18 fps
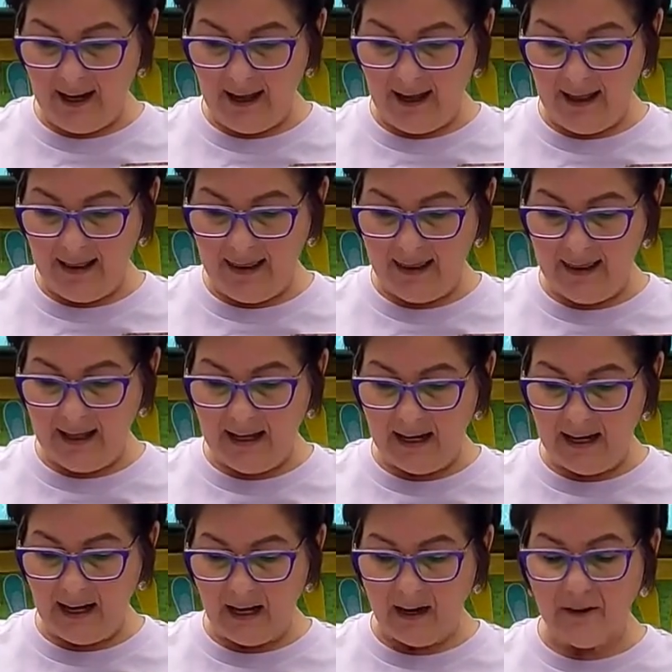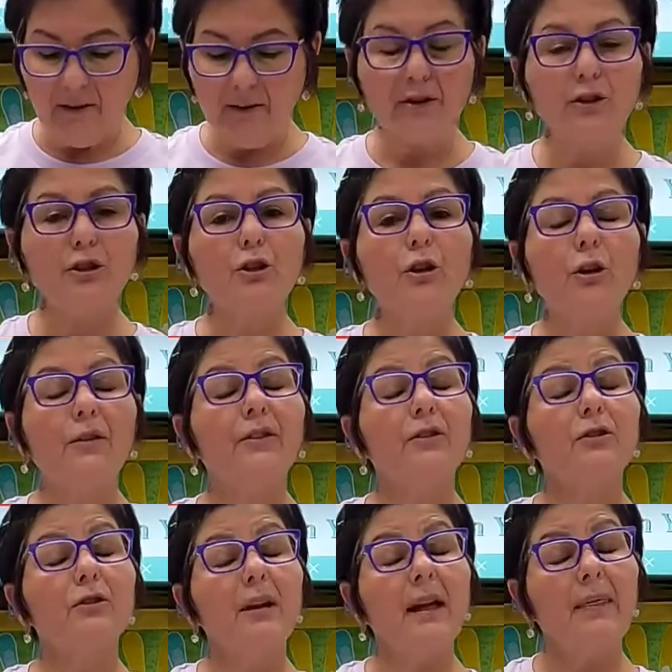and the other
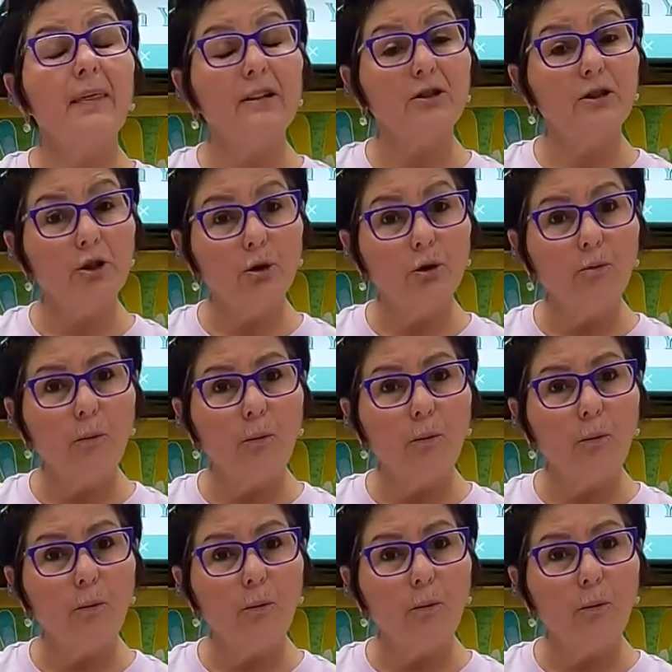2, and then 2